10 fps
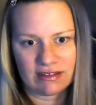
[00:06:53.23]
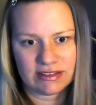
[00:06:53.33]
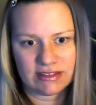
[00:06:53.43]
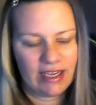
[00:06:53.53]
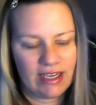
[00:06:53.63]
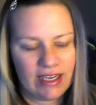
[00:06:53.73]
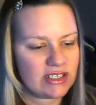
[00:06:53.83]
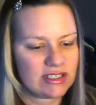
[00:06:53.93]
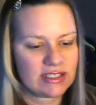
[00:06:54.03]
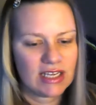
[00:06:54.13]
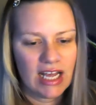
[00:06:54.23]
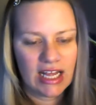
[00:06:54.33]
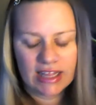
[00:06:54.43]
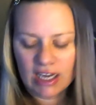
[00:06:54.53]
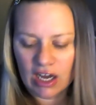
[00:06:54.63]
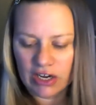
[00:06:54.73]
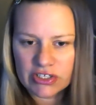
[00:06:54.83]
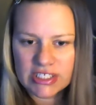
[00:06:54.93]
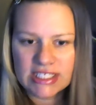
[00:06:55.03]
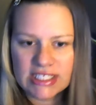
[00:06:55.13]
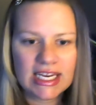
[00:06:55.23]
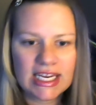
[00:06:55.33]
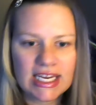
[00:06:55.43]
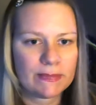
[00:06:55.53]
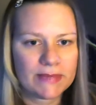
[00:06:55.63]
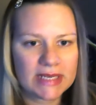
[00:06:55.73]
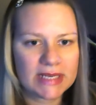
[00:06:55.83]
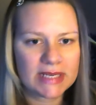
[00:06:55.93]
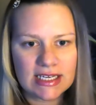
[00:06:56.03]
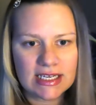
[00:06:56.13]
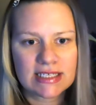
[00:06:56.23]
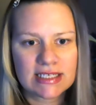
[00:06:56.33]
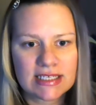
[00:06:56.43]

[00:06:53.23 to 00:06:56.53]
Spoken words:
They understand the business,